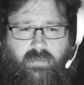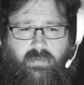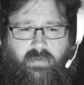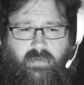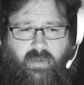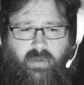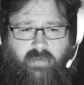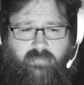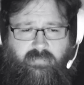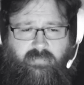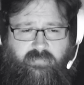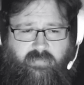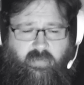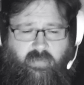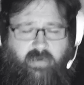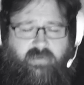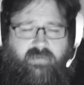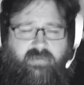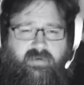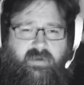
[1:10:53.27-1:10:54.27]

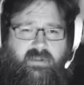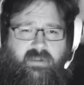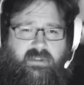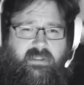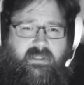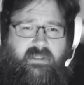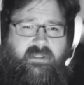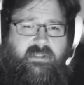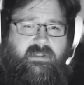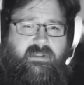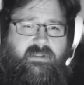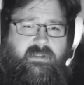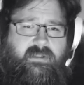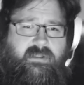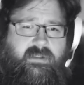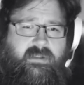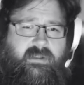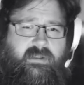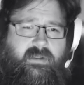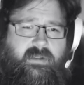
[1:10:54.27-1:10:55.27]
Unfortunately,
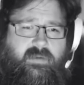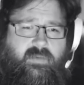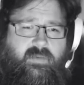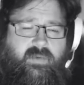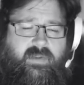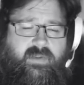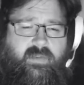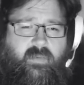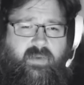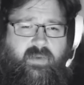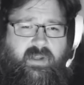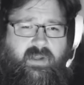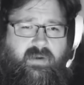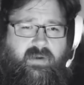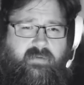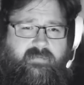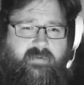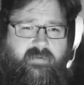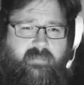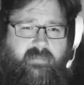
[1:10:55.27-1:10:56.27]
with the way
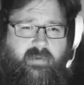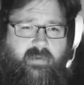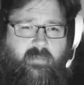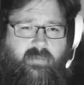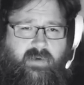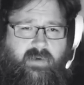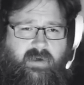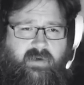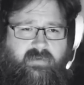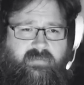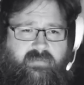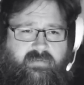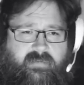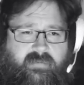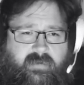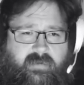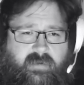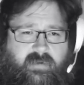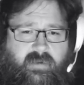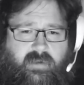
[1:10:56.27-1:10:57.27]
GoFundMe
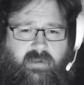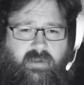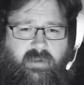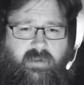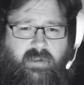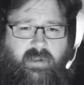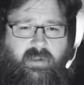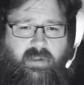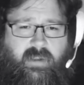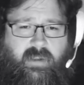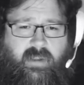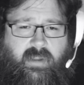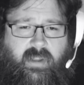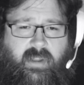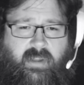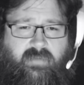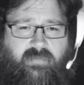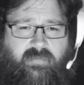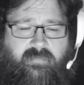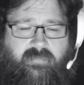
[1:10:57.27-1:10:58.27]
works,
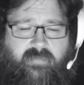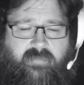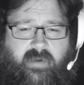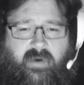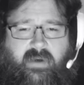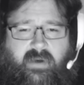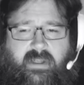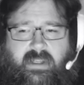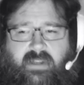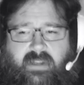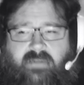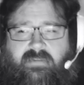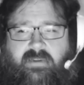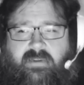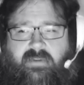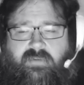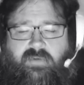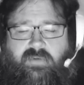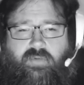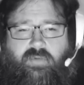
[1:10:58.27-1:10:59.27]
it's very easy
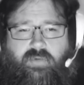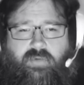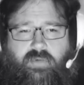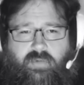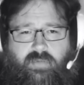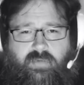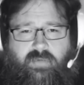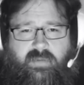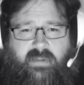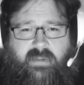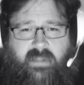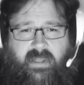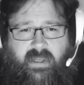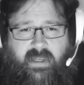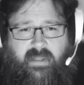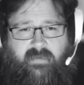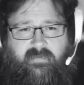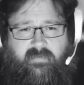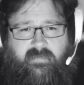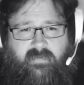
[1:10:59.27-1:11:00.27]
to do
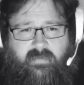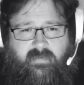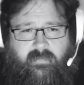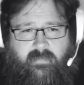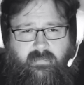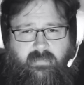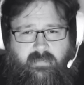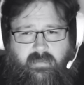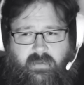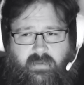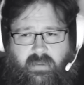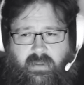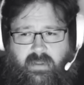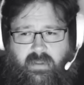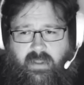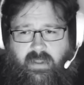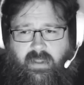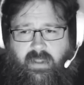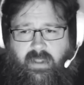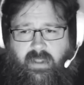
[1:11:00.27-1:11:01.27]
that
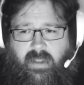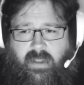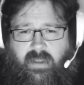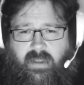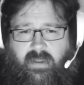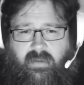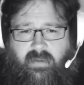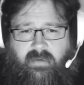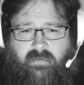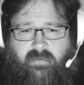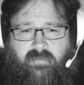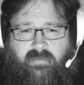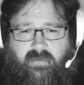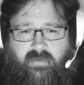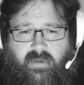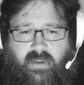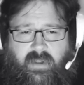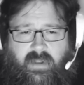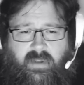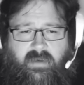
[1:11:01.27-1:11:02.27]
and
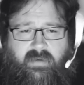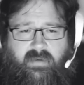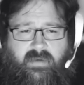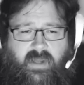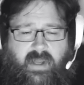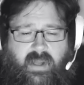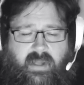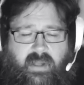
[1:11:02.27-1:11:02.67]
not